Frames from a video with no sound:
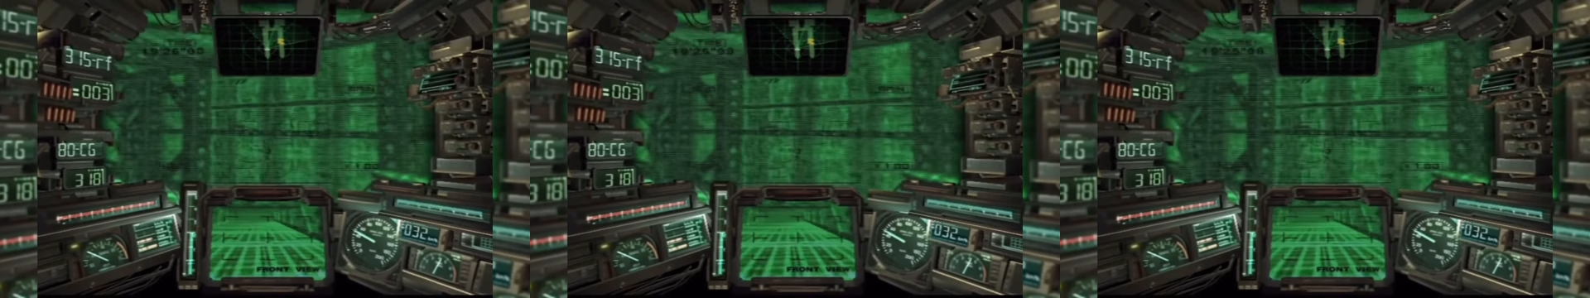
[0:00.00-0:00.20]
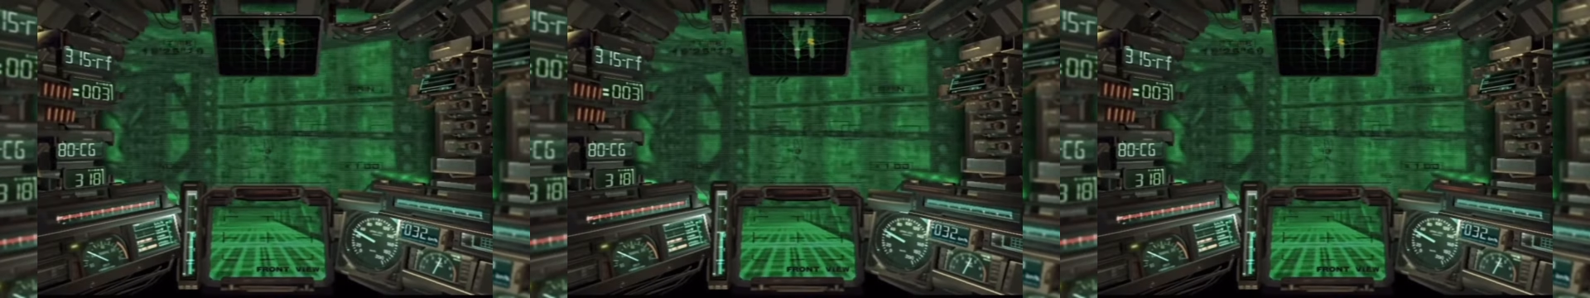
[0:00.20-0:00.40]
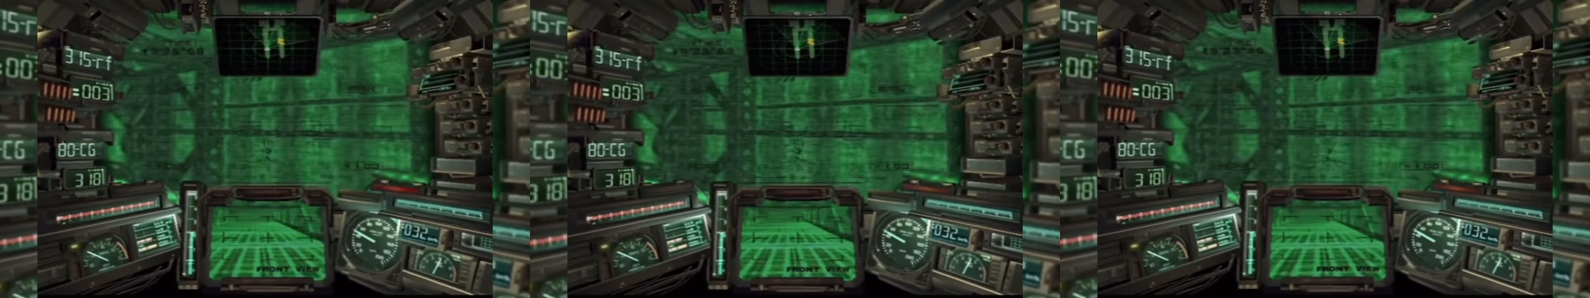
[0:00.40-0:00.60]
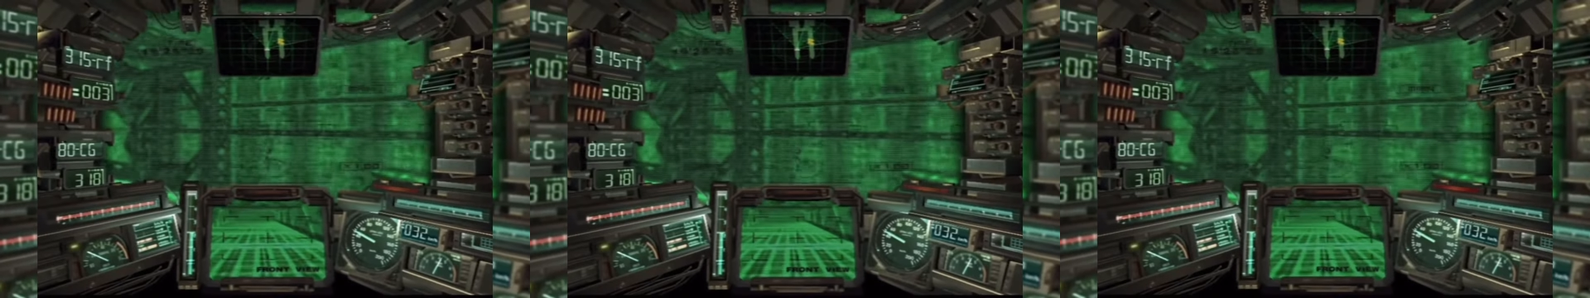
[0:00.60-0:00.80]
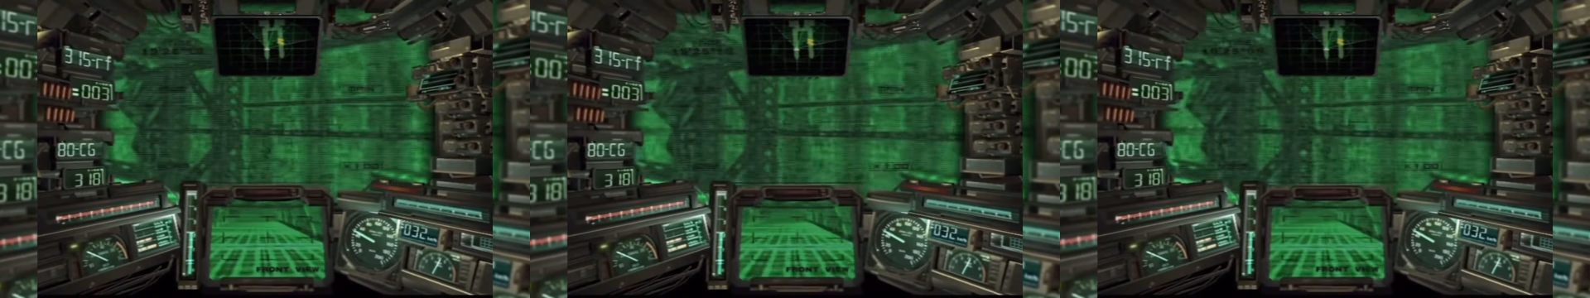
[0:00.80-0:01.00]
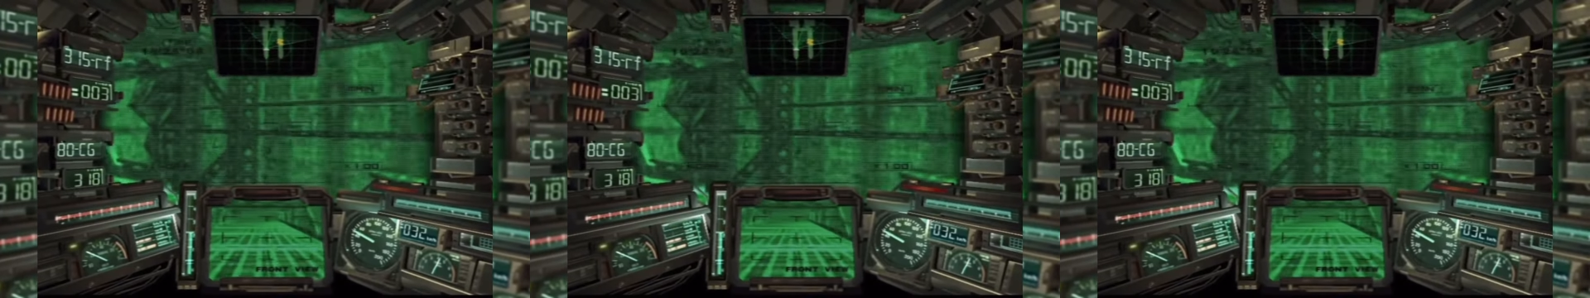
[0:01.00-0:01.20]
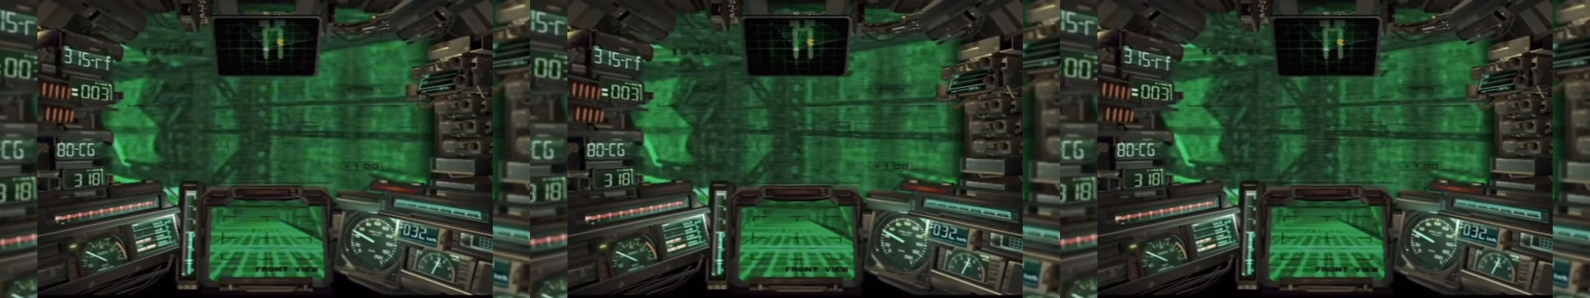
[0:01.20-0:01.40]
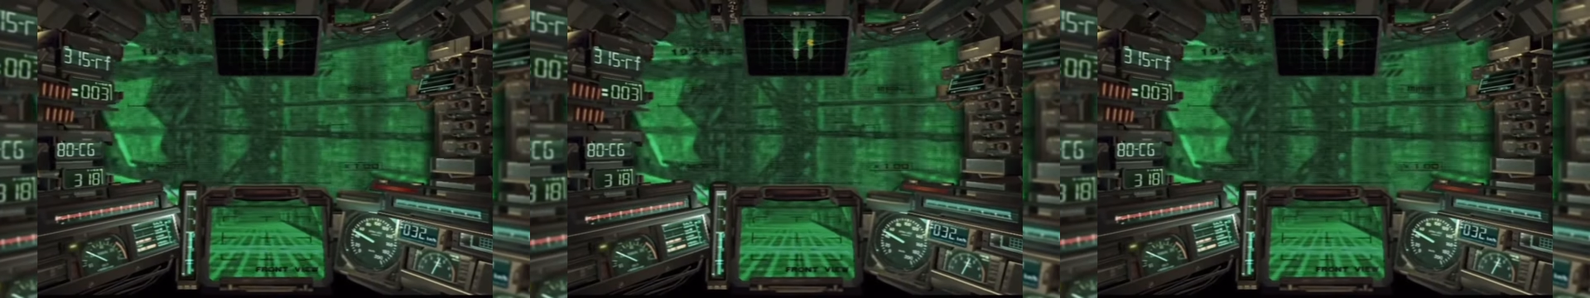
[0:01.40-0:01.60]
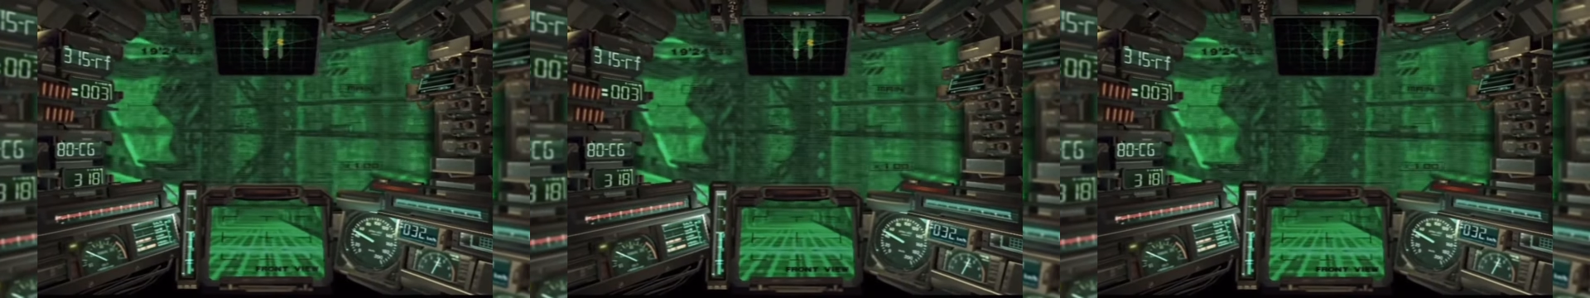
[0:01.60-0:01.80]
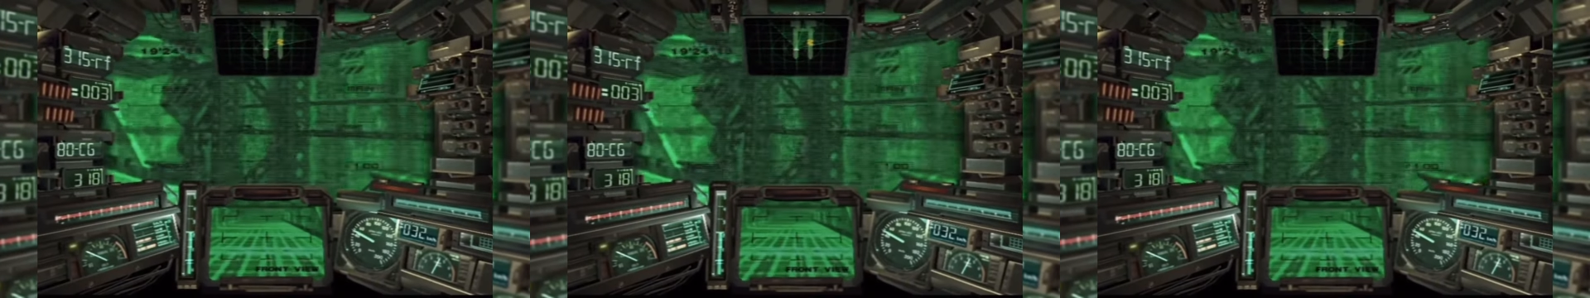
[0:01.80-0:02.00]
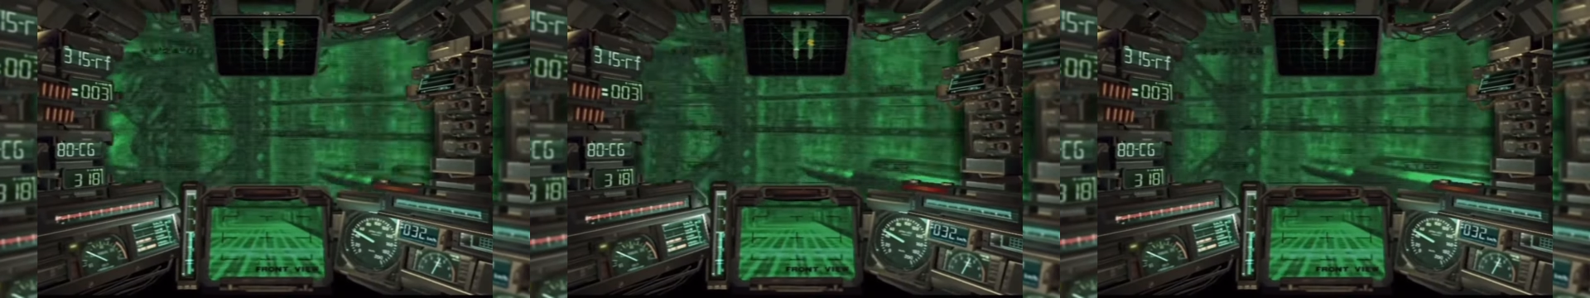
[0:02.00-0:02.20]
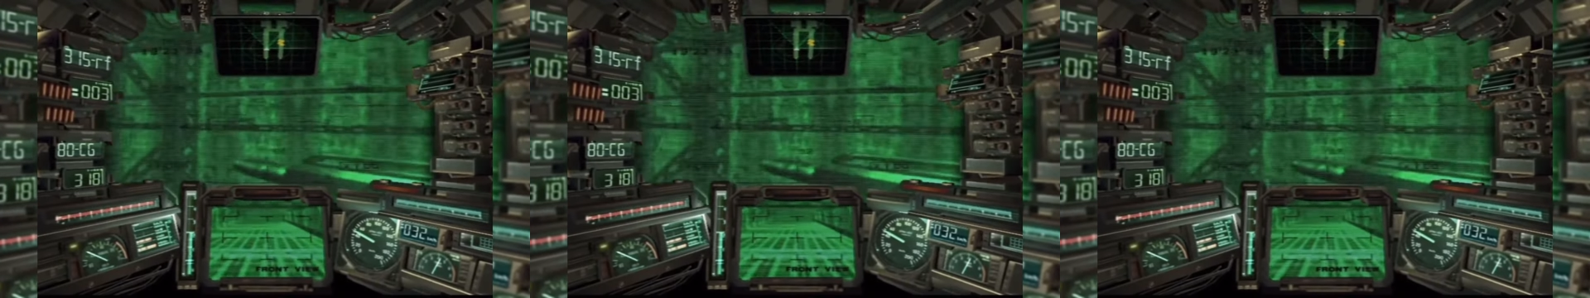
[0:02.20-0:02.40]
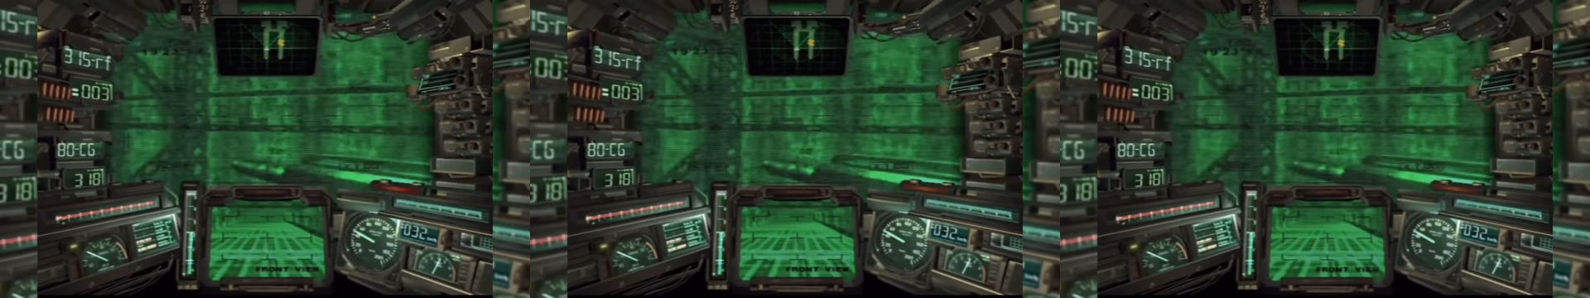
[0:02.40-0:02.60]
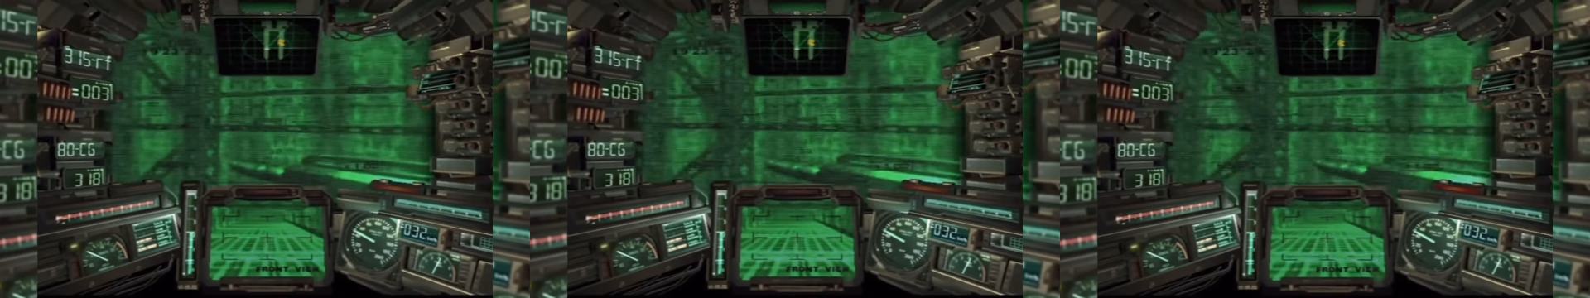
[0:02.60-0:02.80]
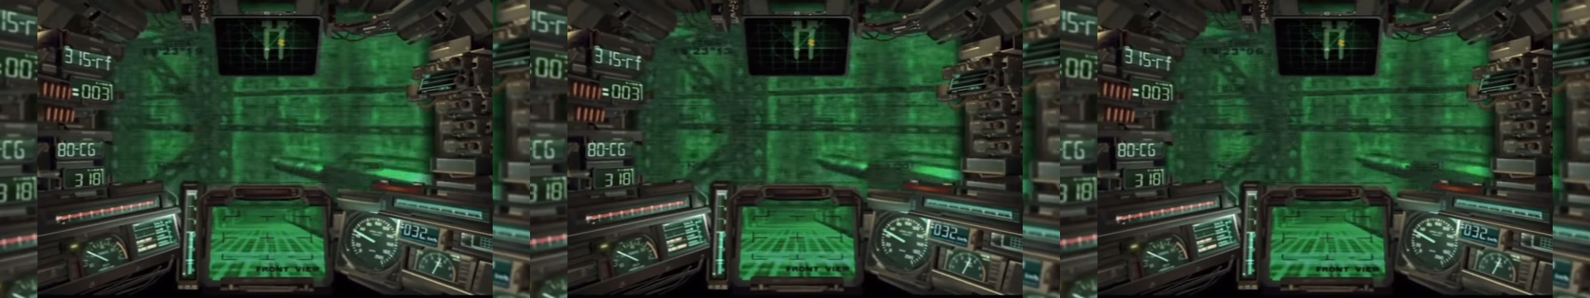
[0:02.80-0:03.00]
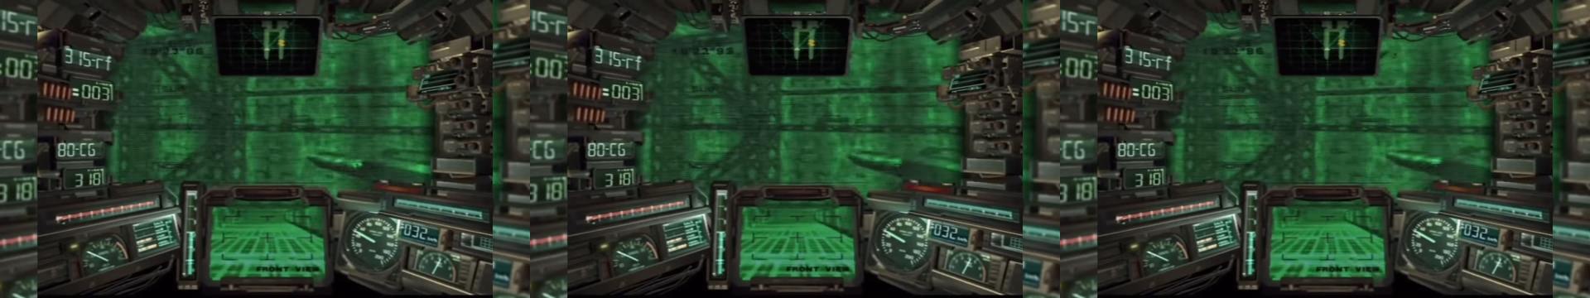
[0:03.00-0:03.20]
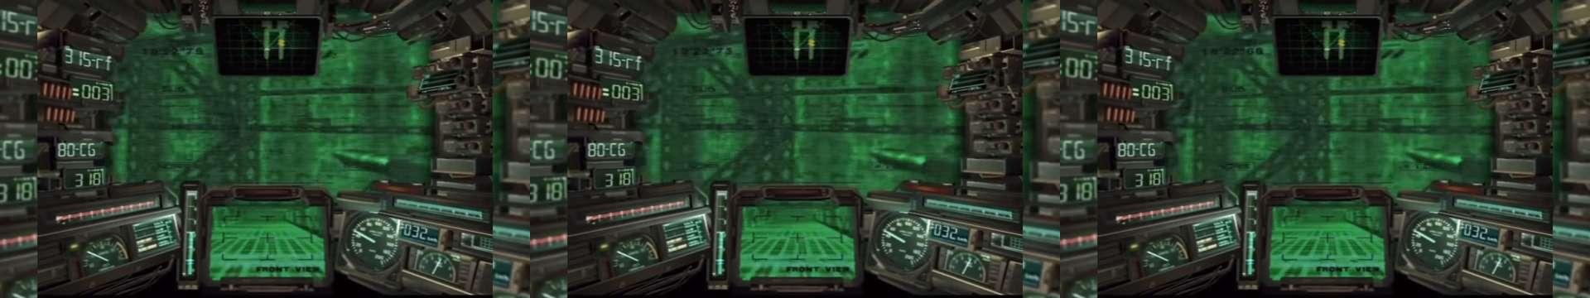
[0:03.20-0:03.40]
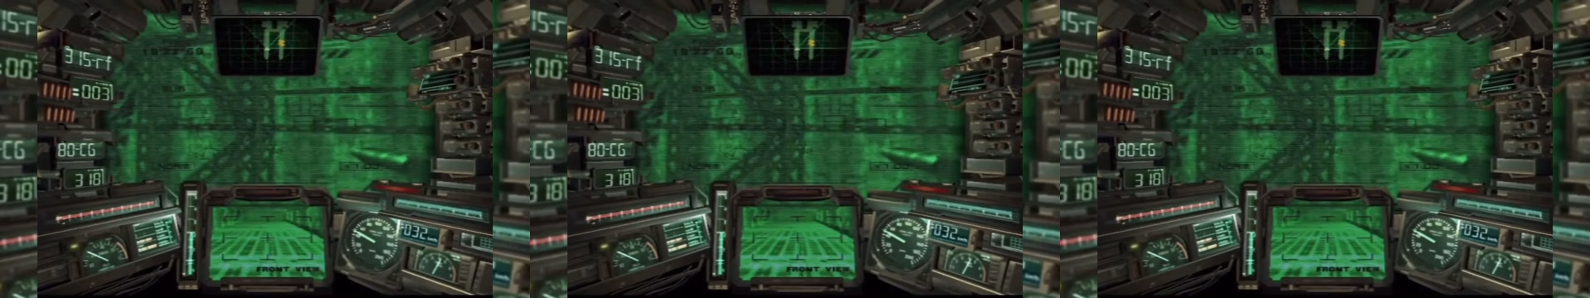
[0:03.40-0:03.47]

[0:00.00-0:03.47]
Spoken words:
No face is visible, so there are no lips to read.